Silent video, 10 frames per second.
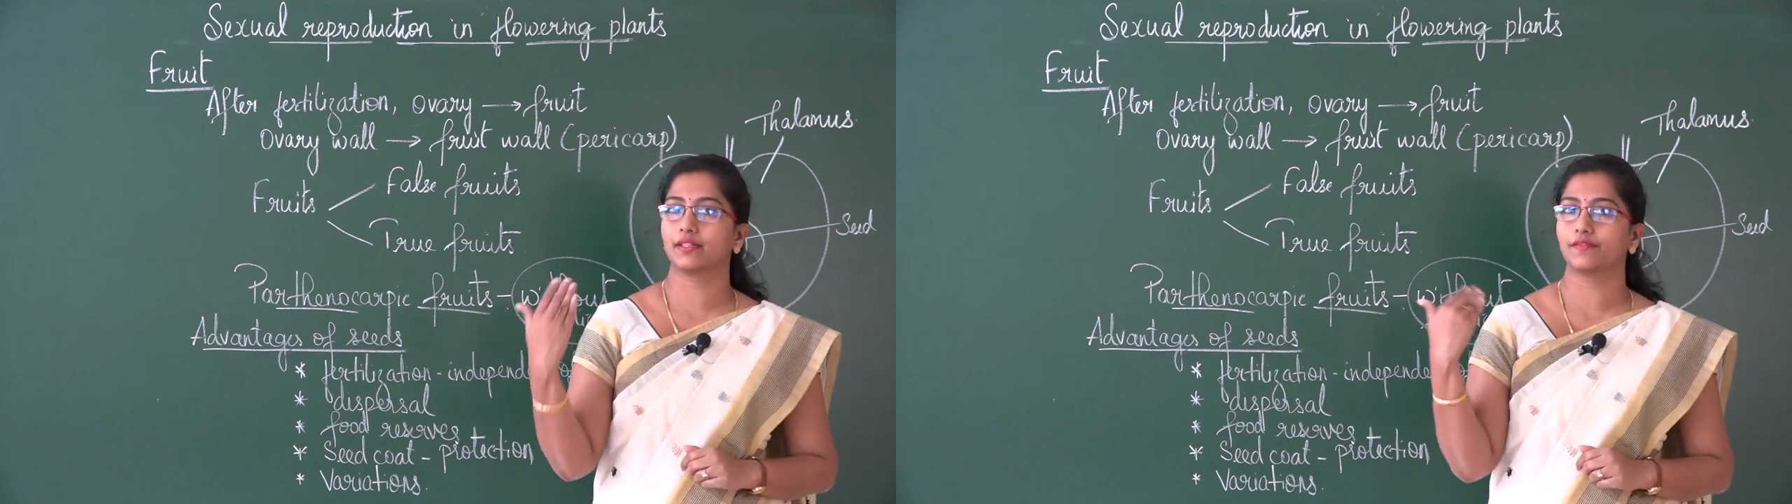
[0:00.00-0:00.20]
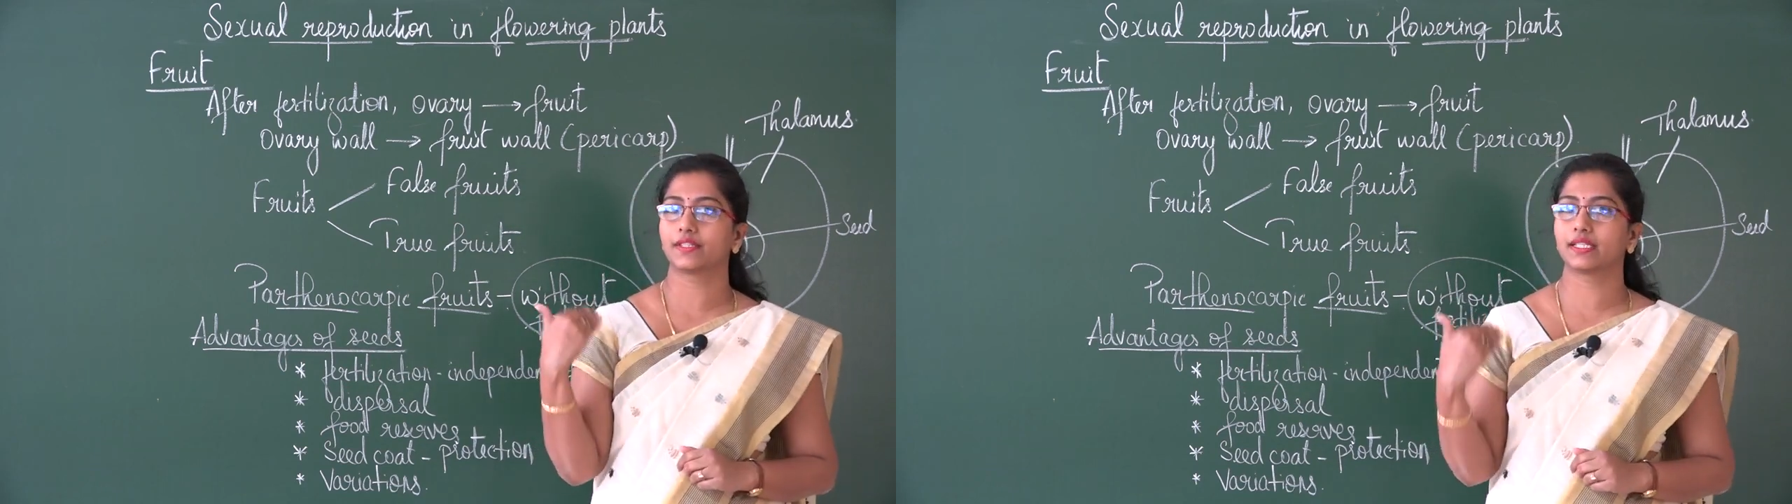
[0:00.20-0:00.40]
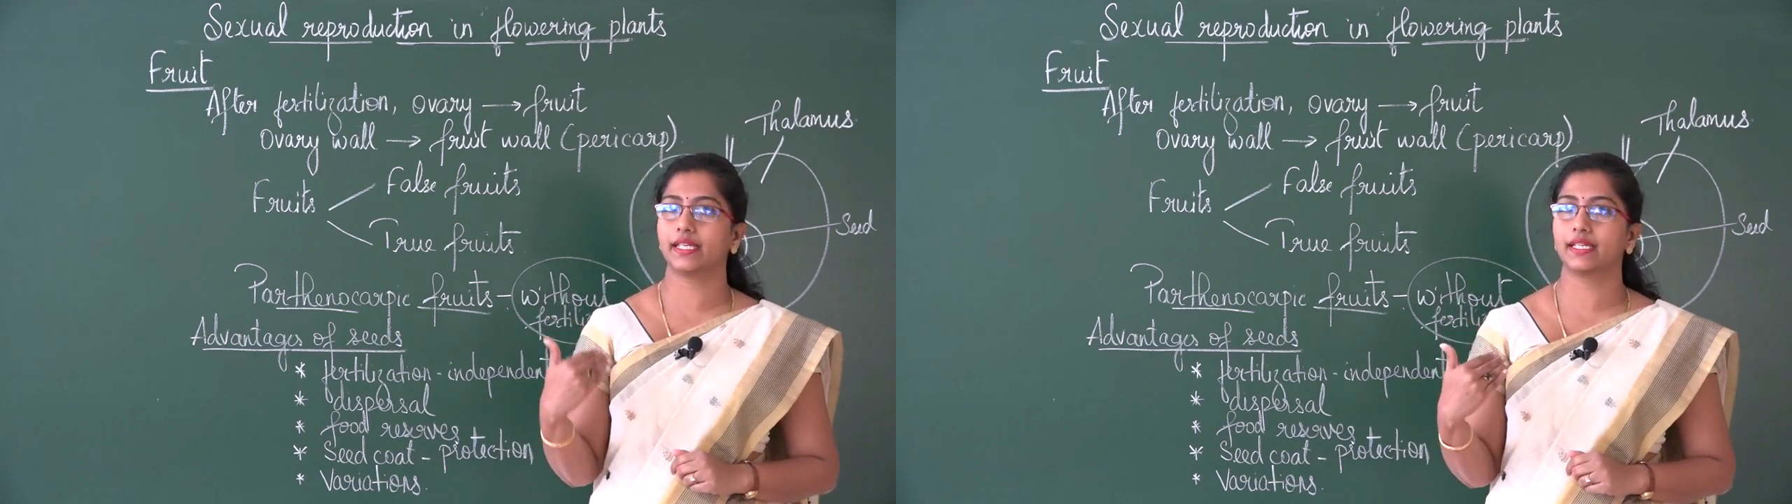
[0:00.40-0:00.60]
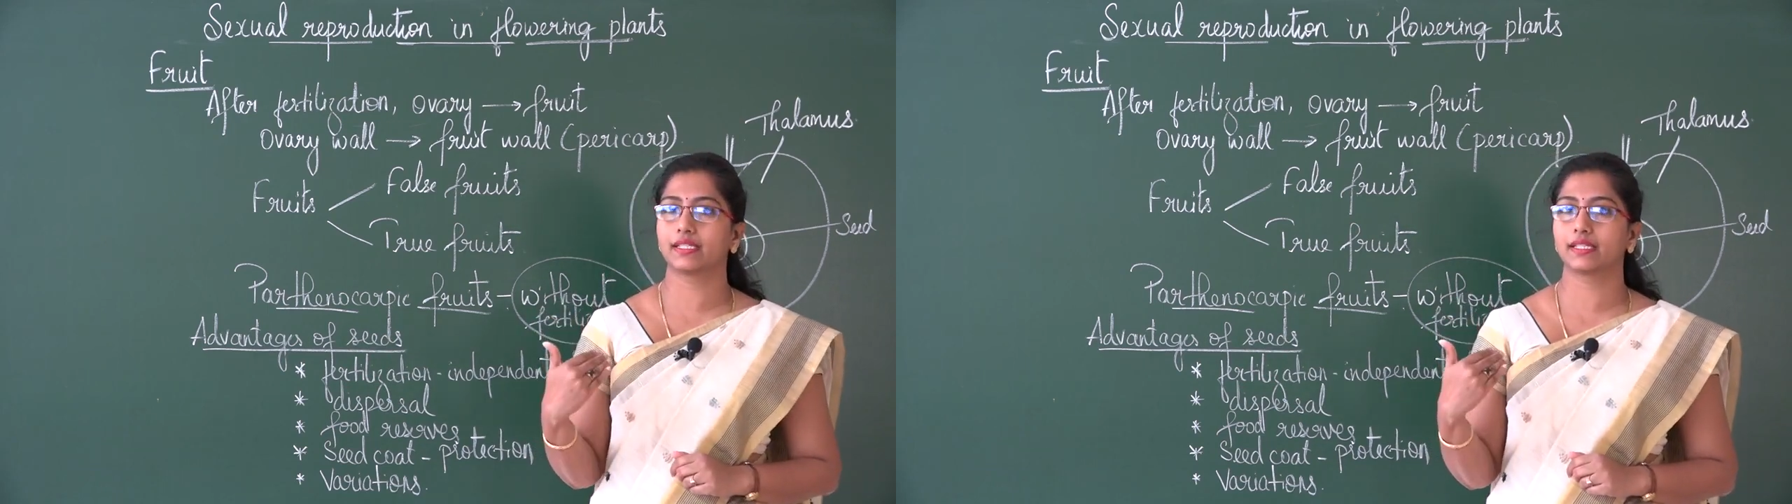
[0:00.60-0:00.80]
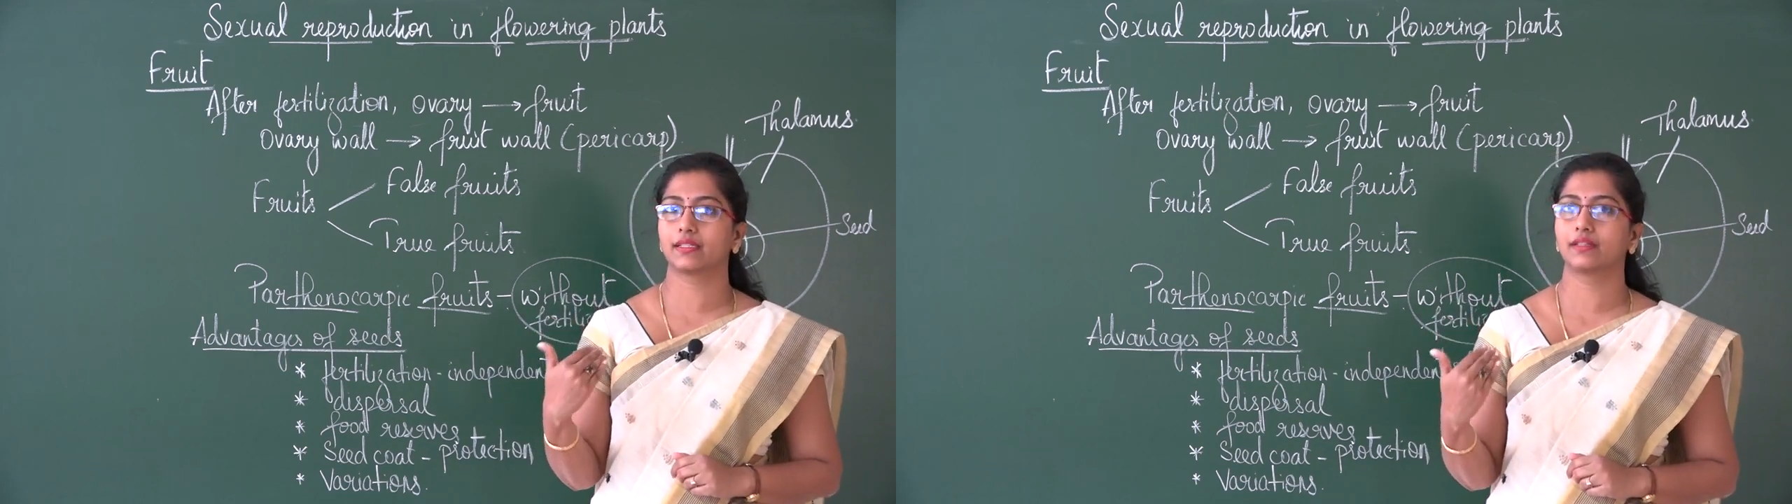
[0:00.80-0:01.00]
of
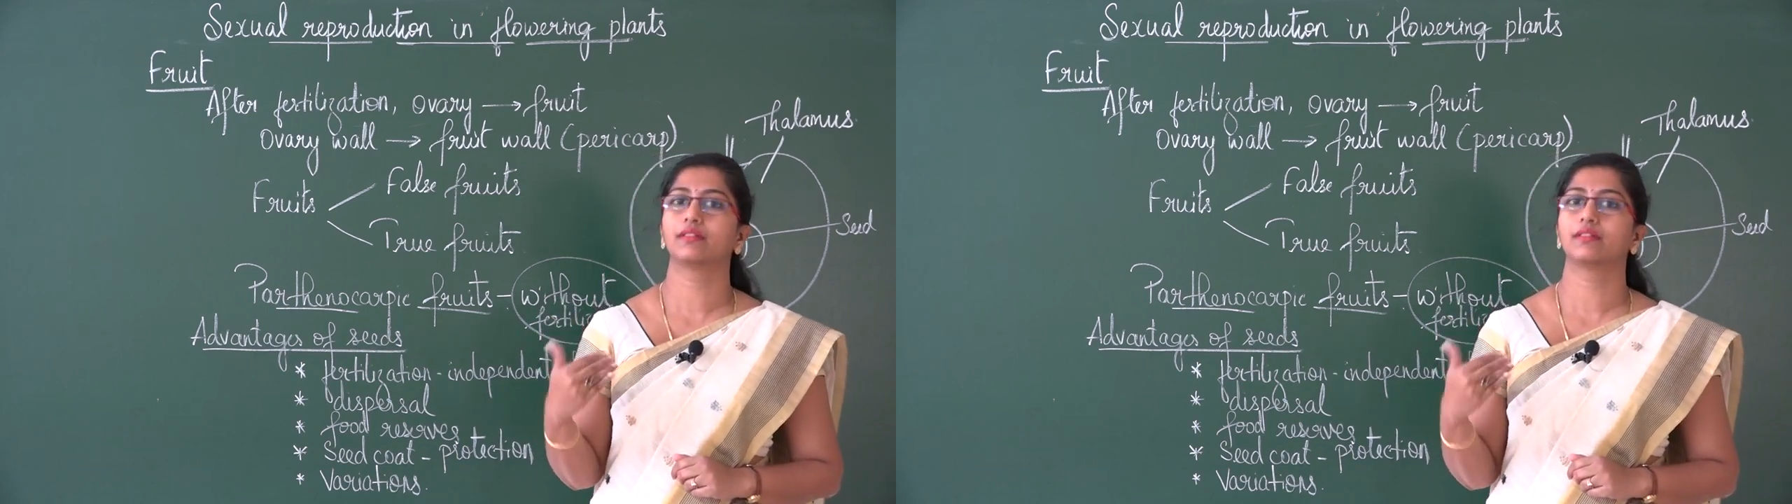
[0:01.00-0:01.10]
seeds